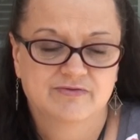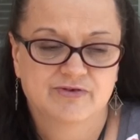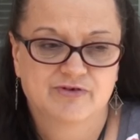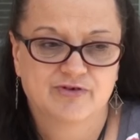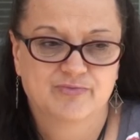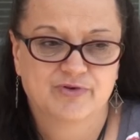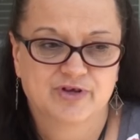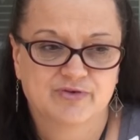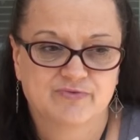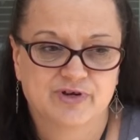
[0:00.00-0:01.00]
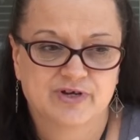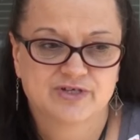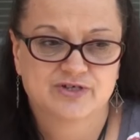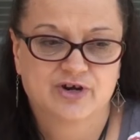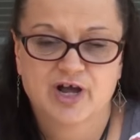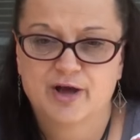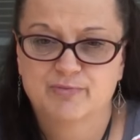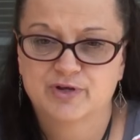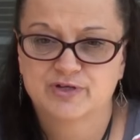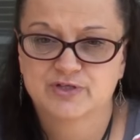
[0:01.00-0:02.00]
we were hoping it wouldn't start
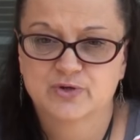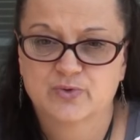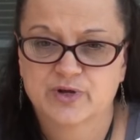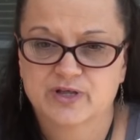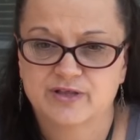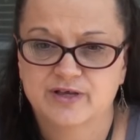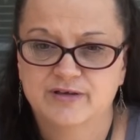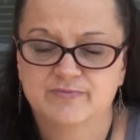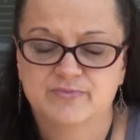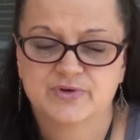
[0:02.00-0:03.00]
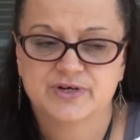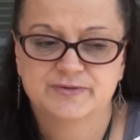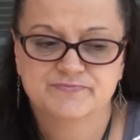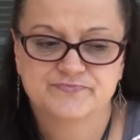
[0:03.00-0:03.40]
happening so quickly, but